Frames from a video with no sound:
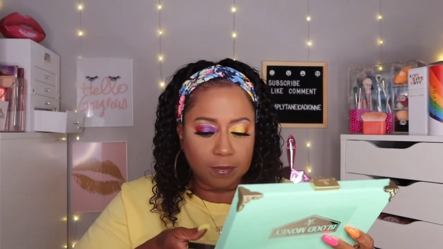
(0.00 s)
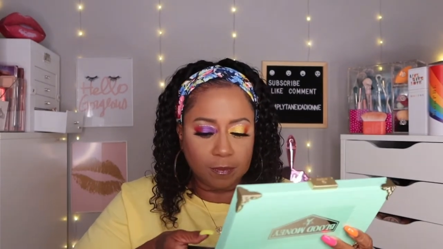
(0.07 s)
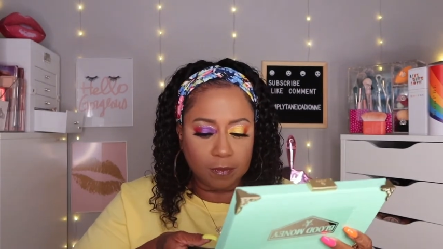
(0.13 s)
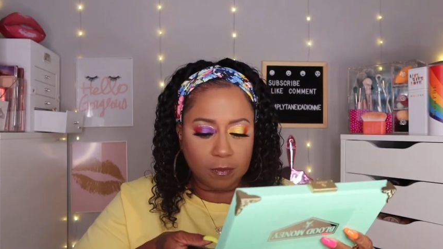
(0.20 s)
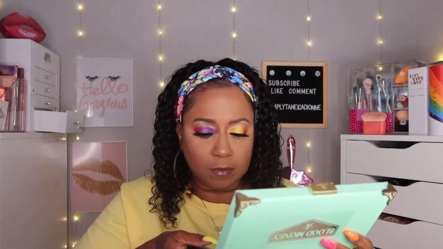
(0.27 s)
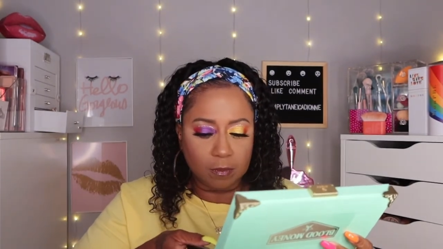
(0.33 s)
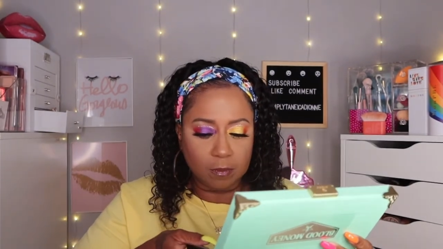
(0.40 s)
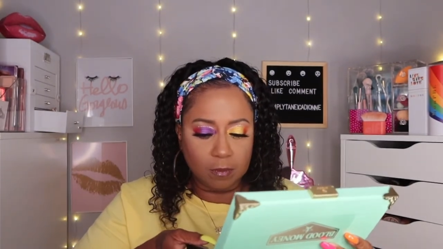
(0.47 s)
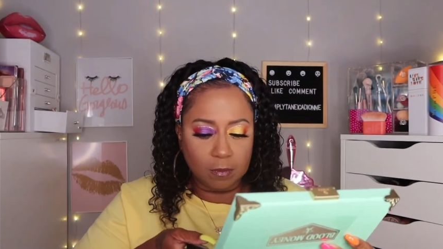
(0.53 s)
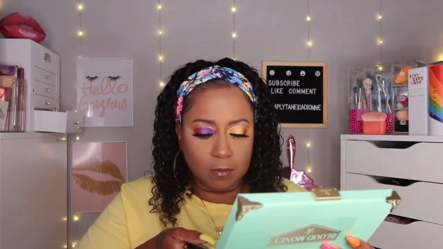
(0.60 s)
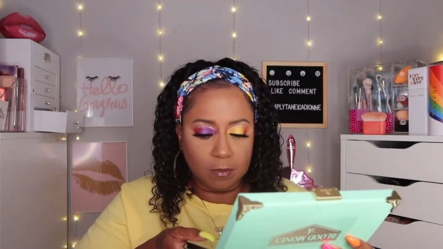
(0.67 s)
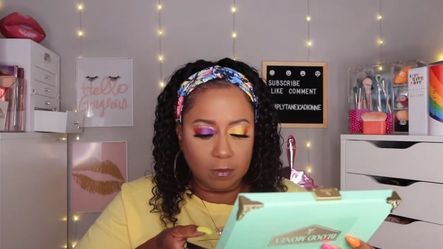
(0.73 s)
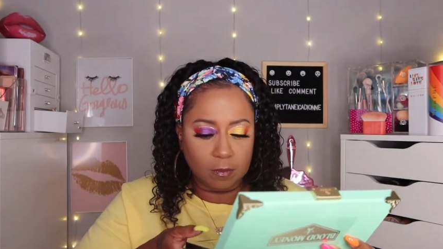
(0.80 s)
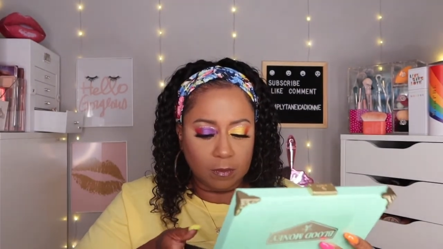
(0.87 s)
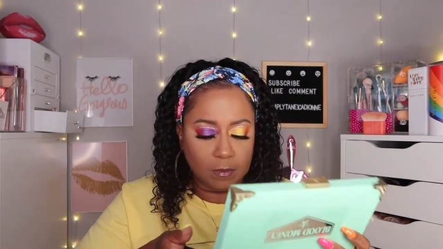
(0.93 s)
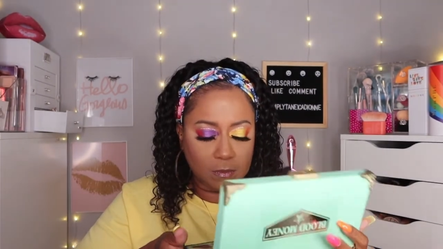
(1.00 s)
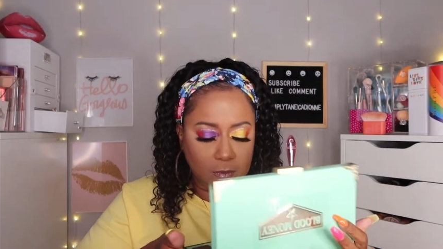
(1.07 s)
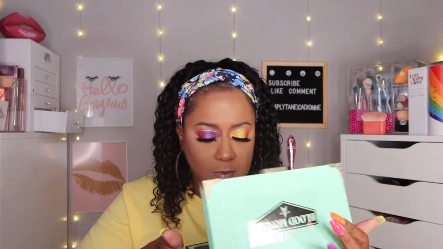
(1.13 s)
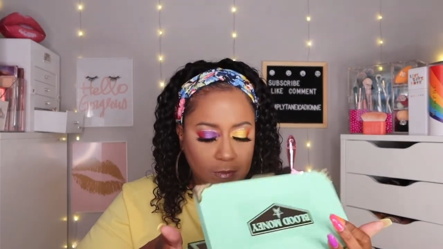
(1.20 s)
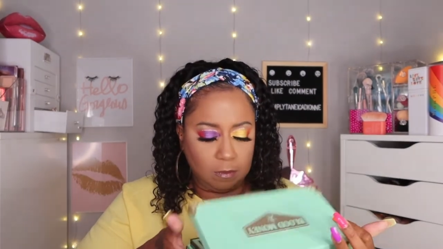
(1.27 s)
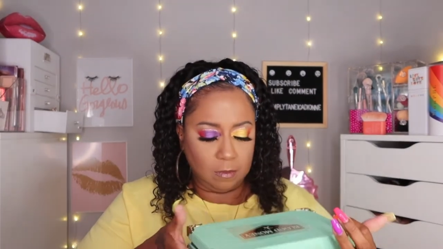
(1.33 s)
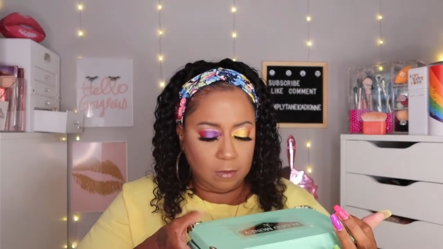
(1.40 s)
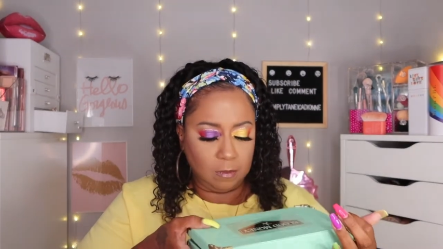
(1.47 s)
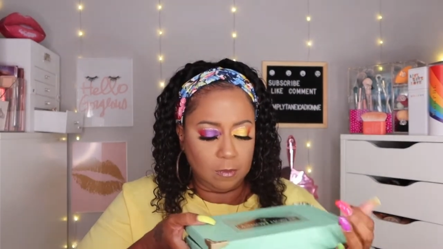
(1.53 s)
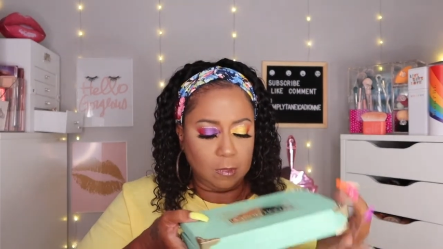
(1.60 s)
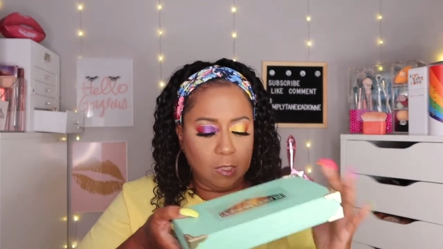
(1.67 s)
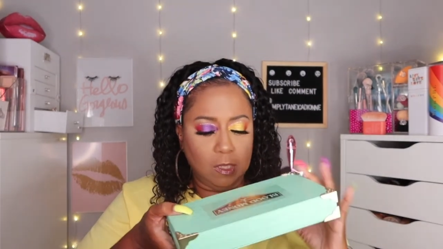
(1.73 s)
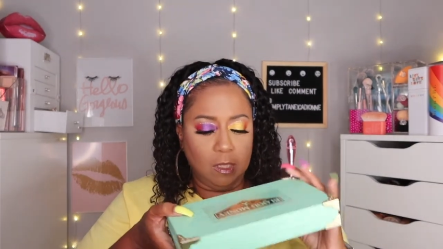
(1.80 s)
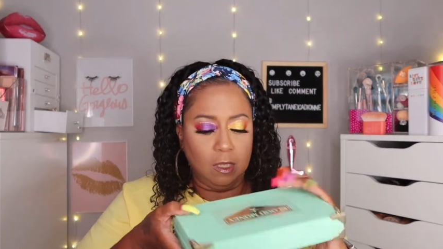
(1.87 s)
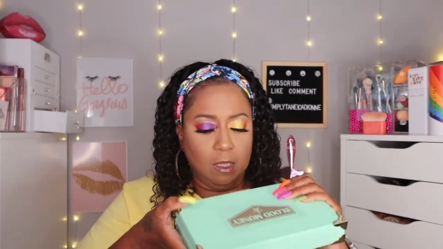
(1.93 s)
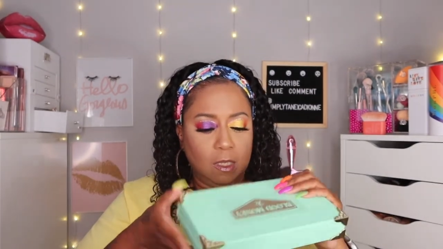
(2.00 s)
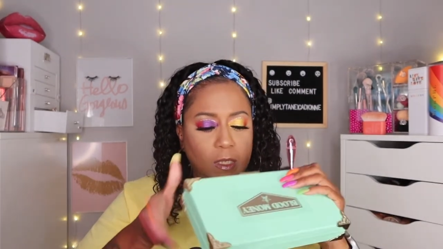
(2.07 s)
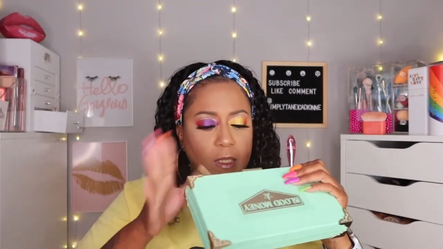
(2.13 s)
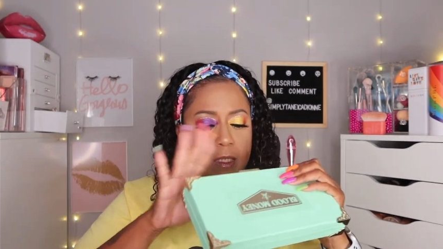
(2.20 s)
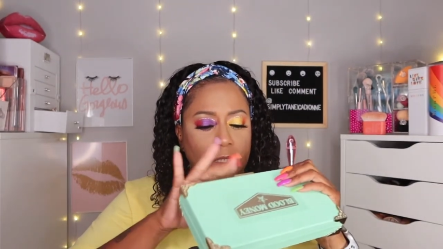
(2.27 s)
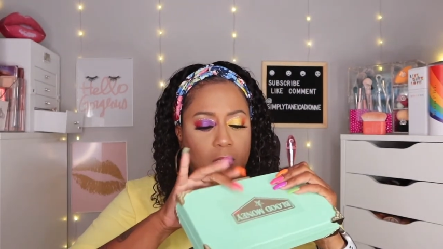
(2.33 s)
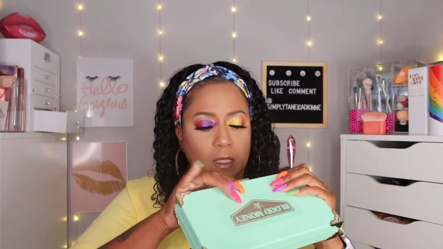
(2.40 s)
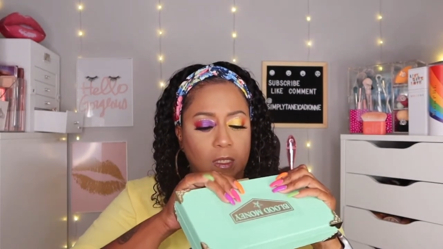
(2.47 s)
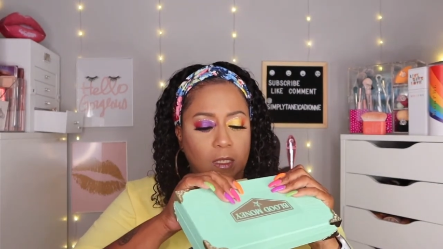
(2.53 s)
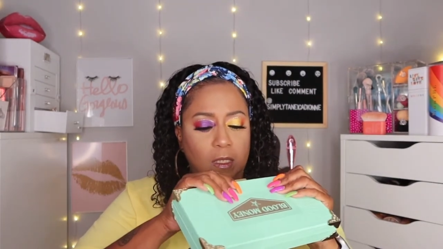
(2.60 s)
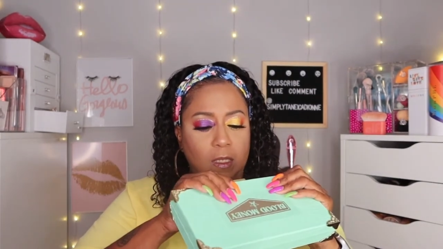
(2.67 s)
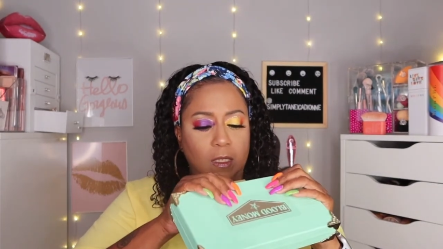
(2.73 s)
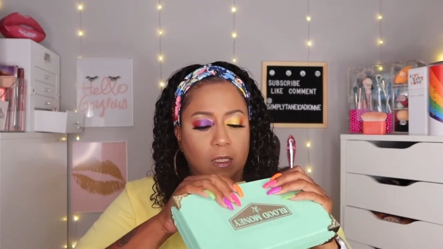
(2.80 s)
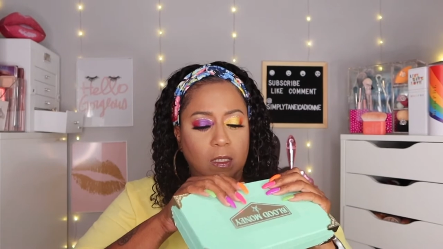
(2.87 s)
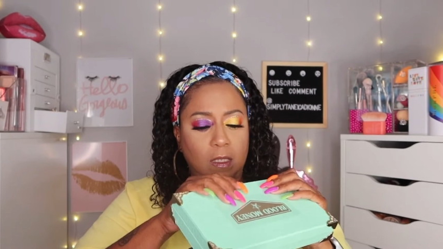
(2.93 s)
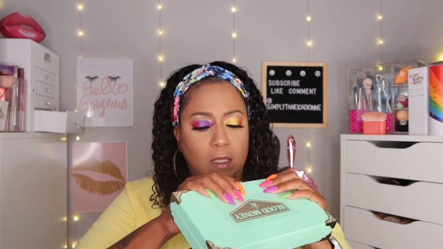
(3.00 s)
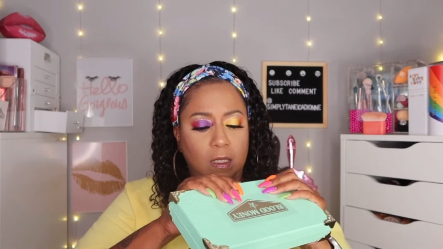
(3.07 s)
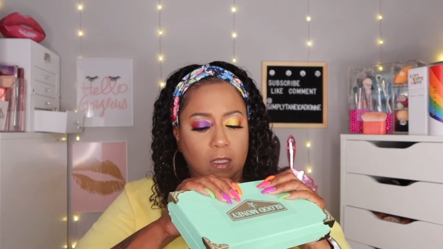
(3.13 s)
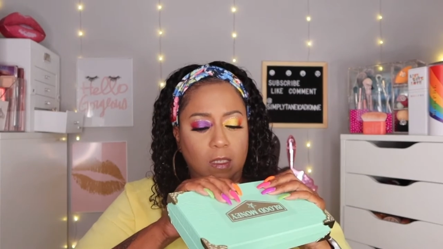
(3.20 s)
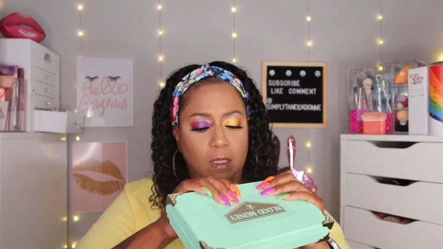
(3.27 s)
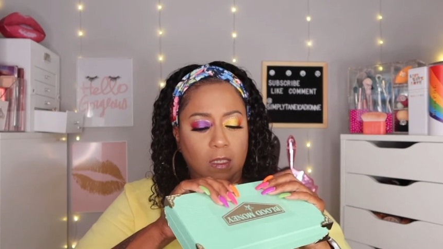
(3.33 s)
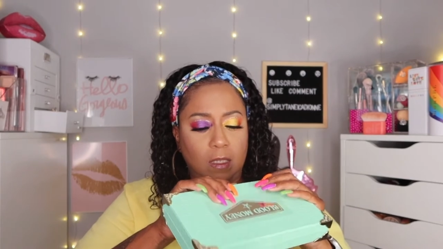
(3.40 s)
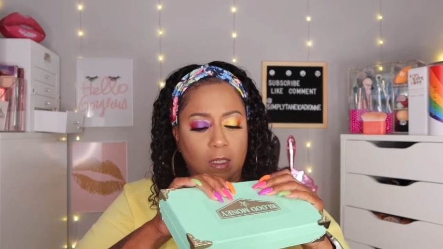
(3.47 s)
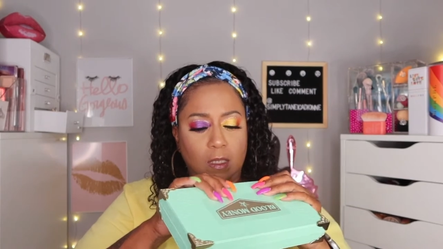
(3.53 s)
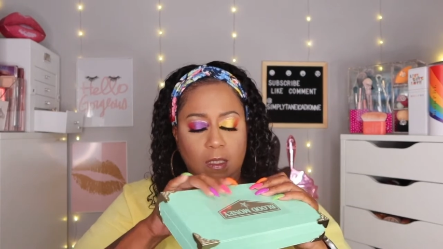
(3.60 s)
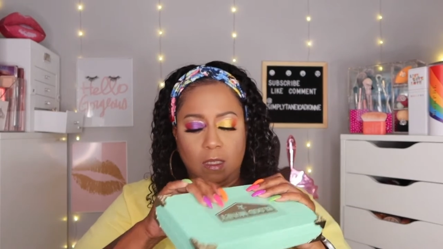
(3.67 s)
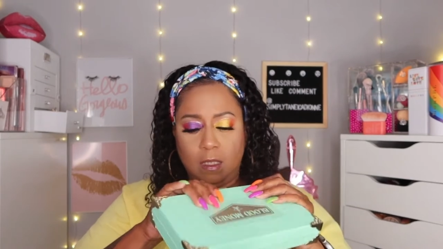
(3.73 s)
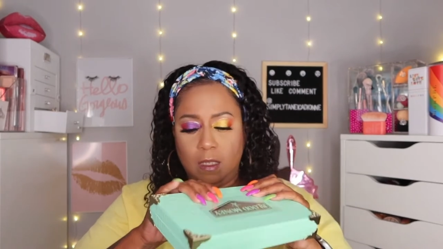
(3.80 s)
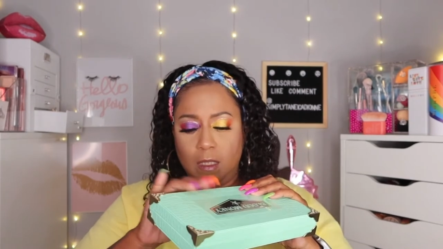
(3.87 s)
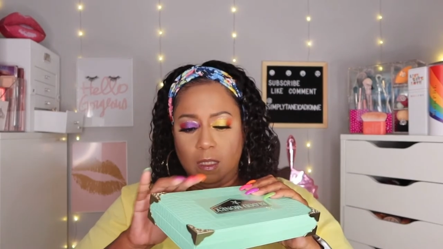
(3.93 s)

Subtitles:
Nobody speaks.